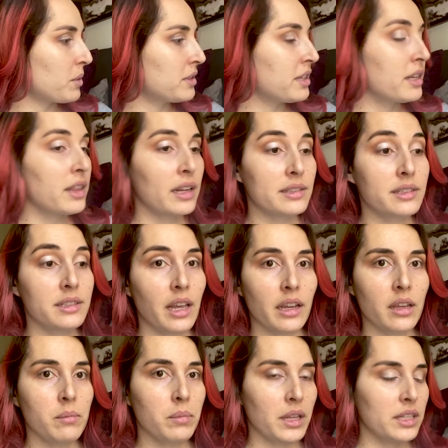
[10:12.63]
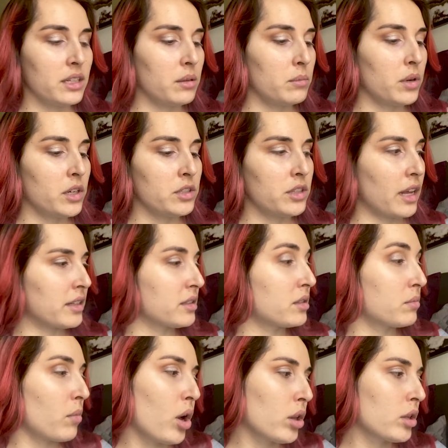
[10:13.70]
take that second blending brush, that
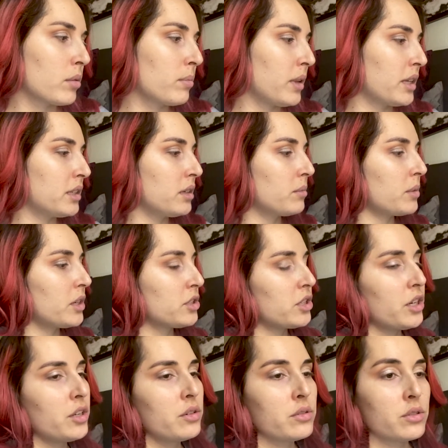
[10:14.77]
smaller blending brush I used